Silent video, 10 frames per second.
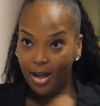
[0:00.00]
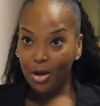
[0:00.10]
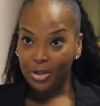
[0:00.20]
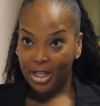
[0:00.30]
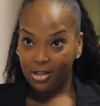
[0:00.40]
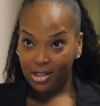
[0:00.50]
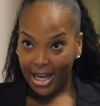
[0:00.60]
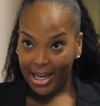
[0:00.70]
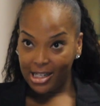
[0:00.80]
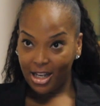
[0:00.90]
Hotel
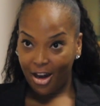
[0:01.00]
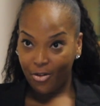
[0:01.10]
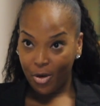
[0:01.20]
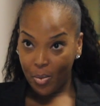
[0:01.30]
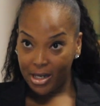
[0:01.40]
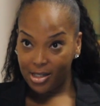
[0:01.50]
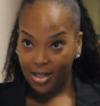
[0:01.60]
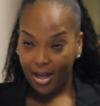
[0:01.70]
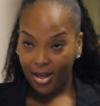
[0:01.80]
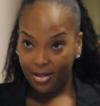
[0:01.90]
stays every
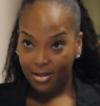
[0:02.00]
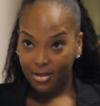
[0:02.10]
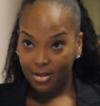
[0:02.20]
Wednesday.